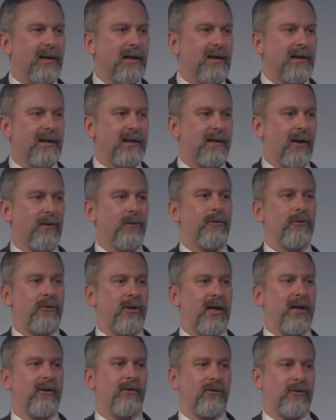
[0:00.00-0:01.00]
You don't
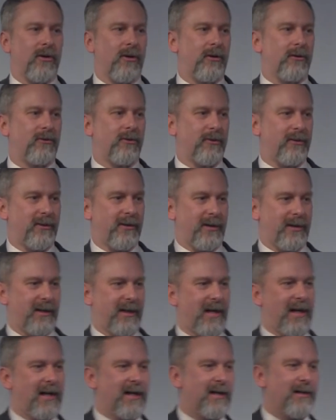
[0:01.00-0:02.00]
change culture in an
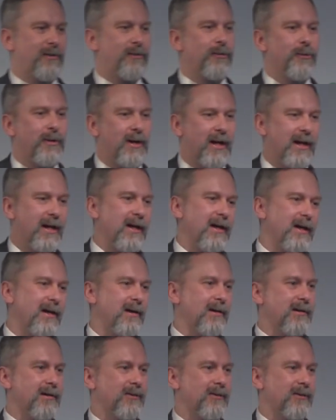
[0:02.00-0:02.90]
82-day